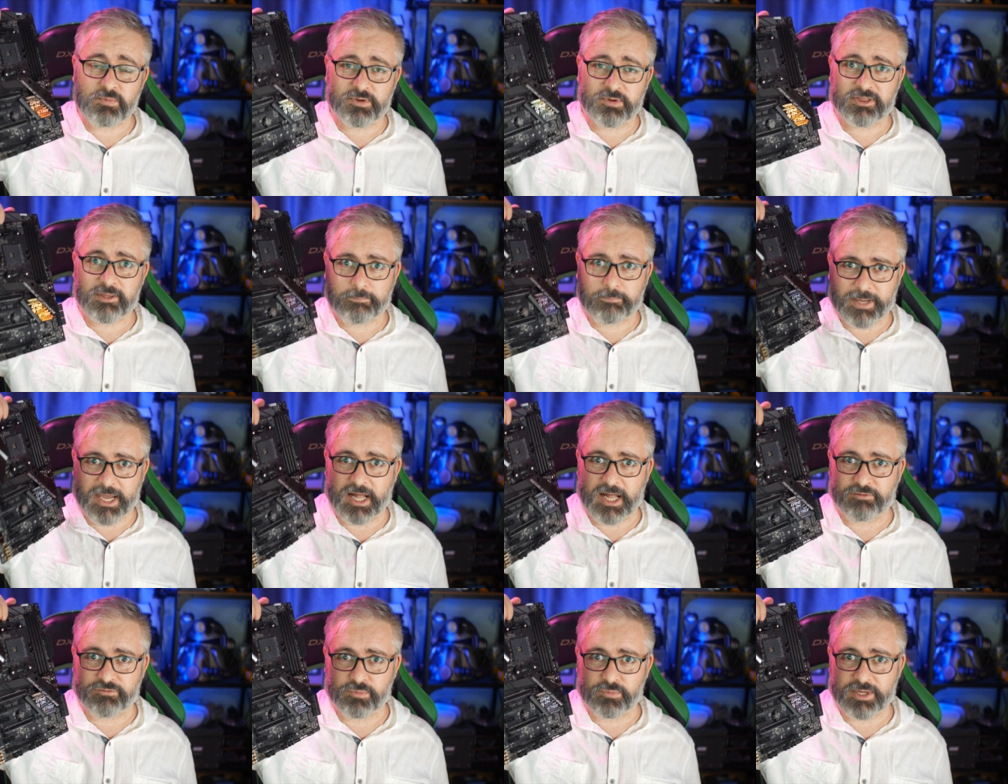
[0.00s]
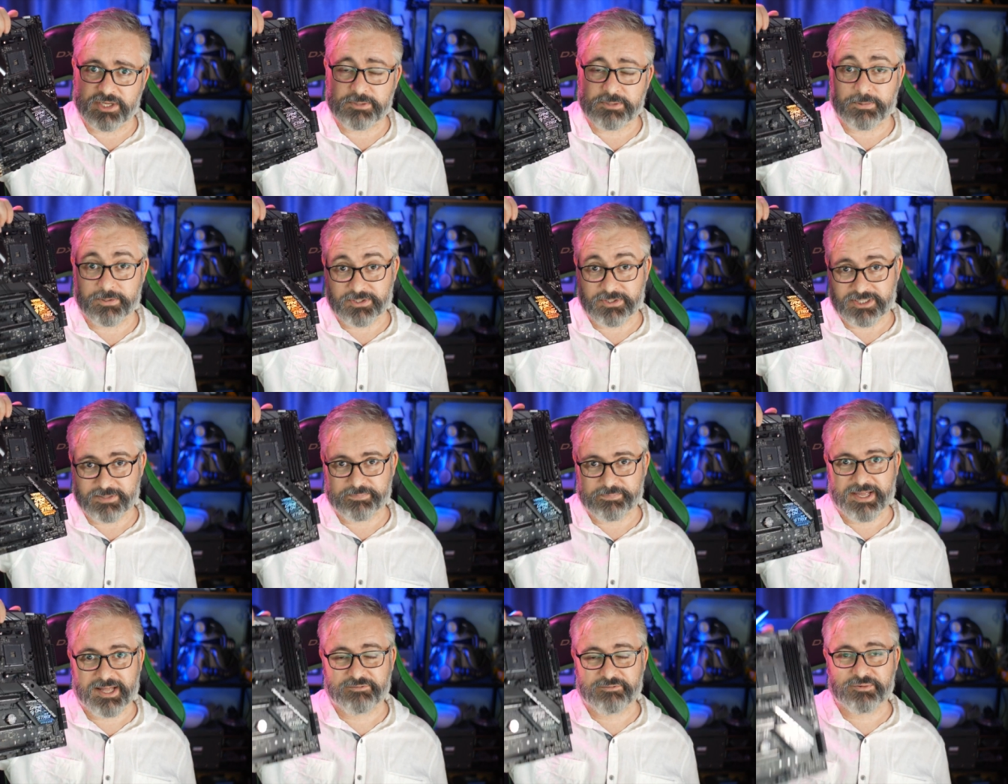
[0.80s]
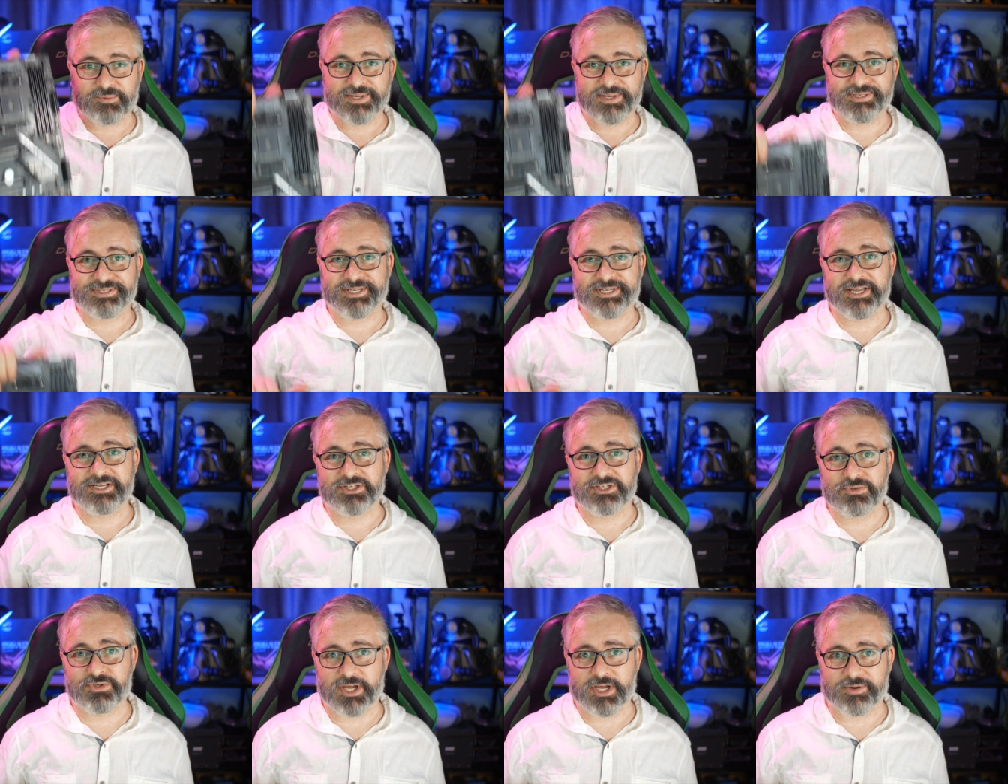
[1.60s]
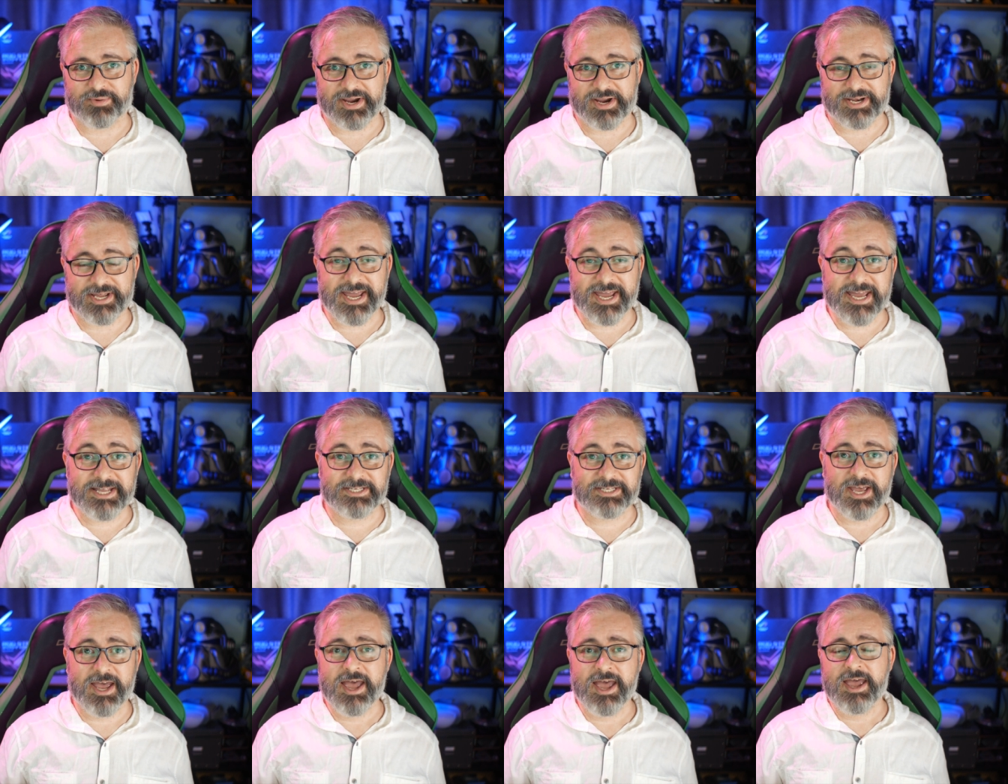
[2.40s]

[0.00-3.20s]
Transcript: with the powerful ones, because the powerful ones tend to generate heat,